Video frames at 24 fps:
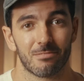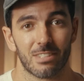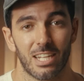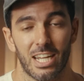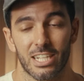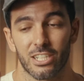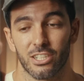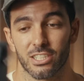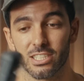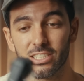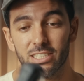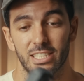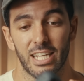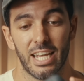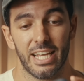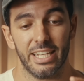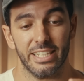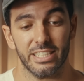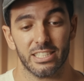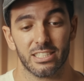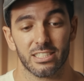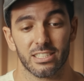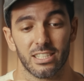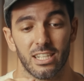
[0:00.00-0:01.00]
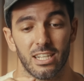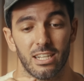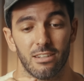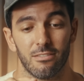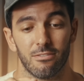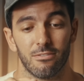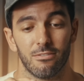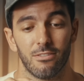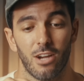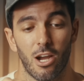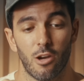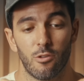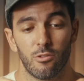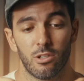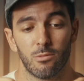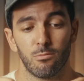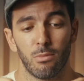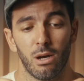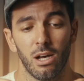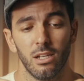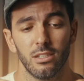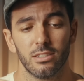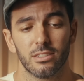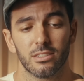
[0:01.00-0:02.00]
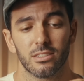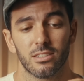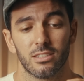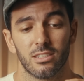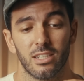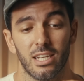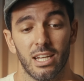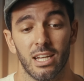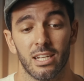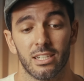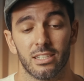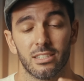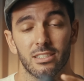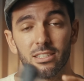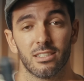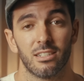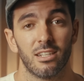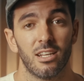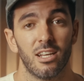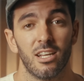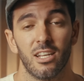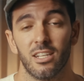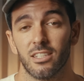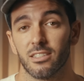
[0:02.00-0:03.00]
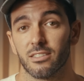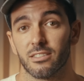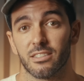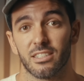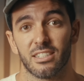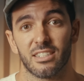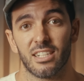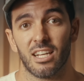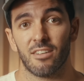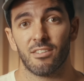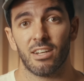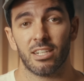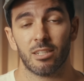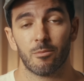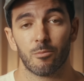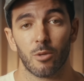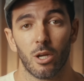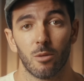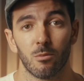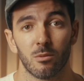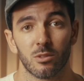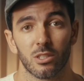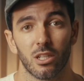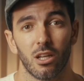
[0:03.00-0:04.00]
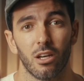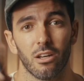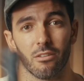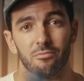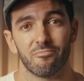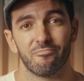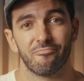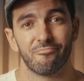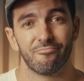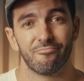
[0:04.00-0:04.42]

I gotta say, it's very robust and didn't have any problems at all.